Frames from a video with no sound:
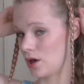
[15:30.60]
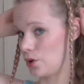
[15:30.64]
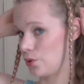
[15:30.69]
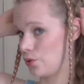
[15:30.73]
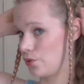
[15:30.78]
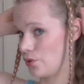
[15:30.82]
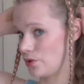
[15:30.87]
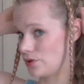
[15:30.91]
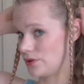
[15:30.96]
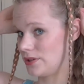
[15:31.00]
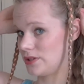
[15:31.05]

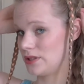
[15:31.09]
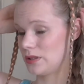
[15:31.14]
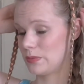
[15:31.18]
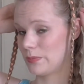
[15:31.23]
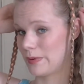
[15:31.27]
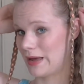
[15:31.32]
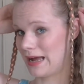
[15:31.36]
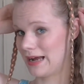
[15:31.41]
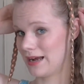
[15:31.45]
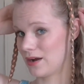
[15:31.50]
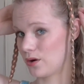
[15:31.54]
across
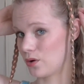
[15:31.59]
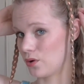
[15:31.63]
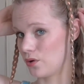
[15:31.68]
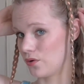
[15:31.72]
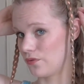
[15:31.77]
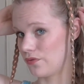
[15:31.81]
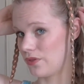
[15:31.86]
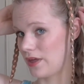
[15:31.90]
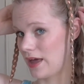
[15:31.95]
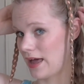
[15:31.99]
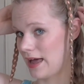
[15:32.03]
the back
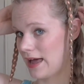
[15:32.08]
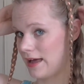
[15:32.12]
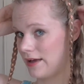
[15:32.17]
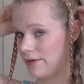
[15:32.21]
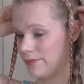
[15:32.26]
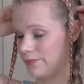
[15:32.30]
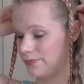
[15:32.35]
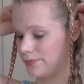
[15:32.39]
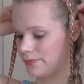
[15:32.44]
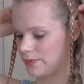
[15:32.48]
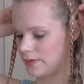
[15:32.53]
of the
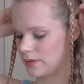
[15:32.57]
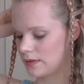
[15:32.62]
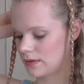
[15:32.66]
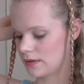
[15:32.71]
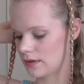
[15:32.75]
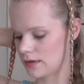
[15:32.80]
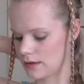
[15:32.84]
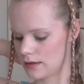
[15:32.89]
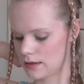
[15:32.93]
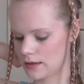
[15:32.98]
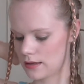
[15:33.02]
hair.
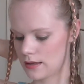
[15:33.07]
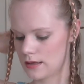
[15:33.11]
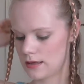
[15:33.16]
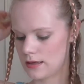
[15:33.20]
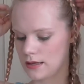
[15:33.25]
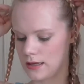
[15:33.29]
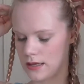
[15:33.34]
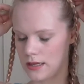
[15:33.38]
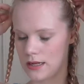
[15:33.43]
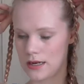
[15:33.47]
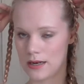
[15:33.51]

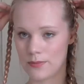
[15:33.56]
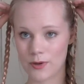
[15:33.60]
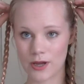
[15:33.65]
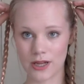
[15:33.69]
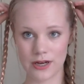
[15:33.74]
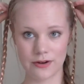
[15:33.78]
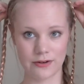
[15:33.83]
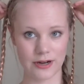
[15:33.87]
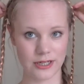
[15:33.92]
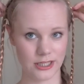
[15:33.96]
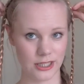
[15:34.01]
Now
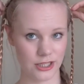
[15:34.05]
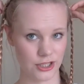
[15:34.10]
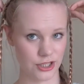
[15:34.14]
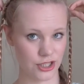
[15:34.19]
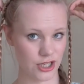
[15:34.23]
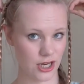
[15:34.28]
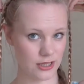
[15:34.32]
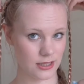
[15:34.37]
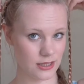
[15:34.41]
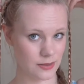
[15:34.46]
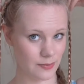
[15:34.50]
mine are actually
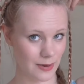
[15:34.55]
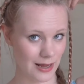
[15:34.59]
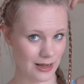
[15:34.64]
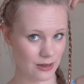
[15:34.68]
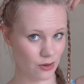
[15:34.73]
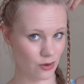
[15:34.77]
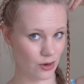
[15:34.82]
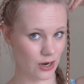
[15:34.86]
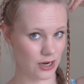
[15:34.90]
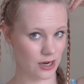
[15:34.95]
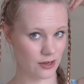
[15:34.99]
just
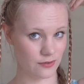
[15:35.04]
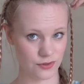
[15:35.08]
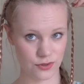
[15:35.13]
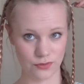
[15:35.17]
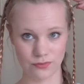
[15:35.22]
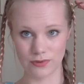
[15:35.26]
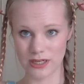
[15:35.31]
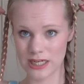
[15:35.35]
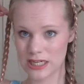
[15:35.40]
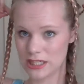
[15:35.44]
about long enough to